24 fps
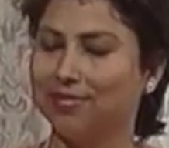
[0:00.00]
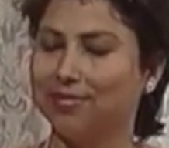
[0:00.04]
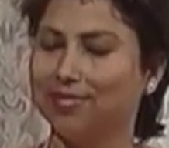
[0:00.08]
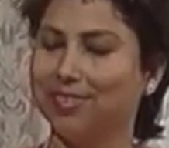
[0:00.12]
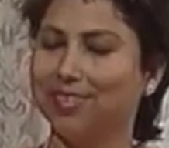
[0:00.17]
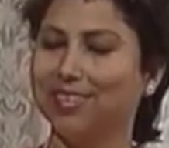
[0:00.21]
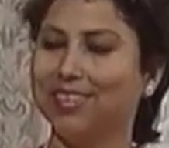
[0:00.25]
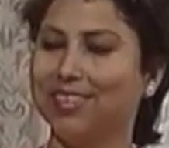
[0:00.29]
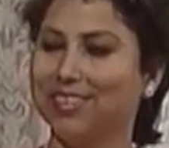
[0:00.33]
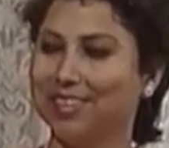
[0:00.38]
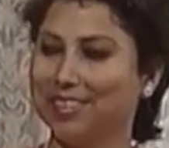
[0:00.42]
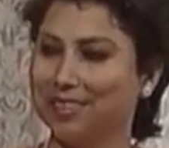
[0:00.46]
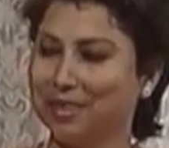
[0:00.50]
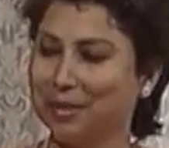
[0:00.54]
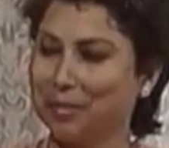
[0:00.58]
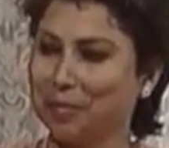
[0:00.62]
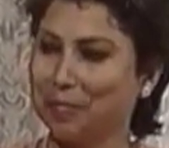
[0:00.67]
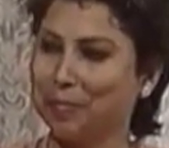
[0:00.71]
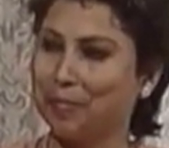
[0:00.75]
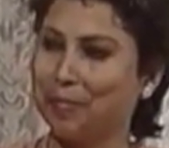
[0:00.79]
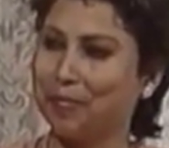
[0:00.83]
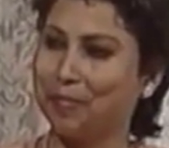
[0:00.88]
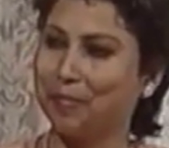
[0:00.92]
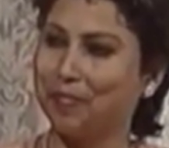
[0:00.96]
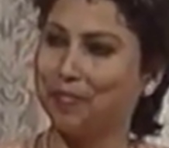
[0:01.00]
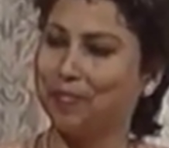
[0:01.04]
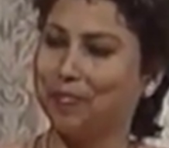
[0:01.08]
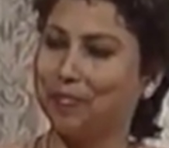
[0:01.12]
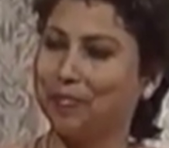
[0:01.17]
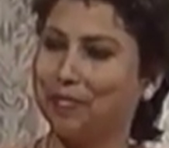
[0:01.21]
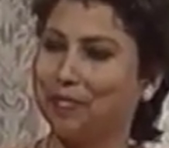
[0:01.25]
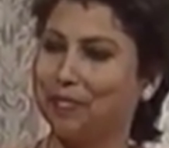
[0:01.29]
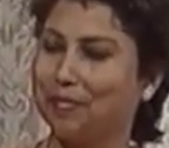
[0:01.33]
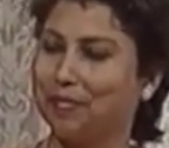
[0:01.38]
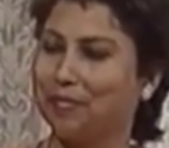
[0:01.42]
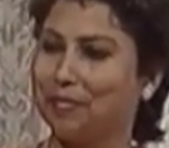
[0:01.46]
Whereas it is a
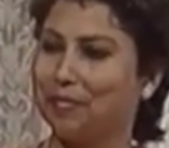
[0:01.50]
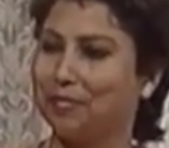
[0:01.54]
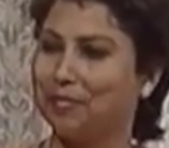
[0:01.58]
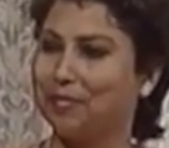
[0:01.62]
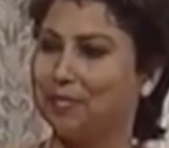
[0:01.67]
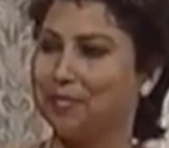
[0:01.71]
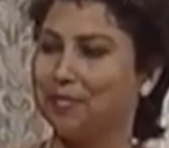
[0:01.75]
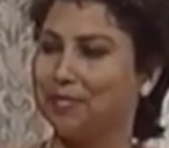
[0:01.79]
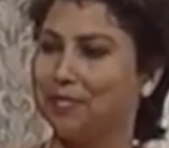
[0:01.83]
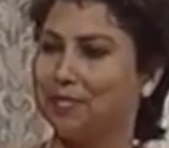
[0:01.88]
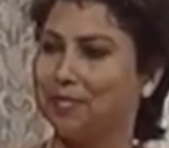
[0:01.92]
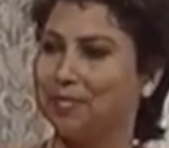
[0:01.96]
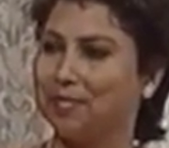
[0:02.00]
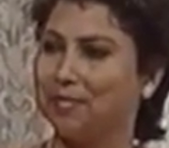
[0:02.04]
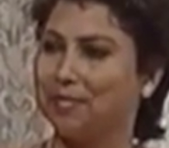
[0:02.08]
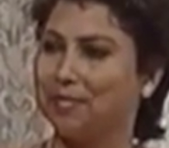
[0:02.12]
question of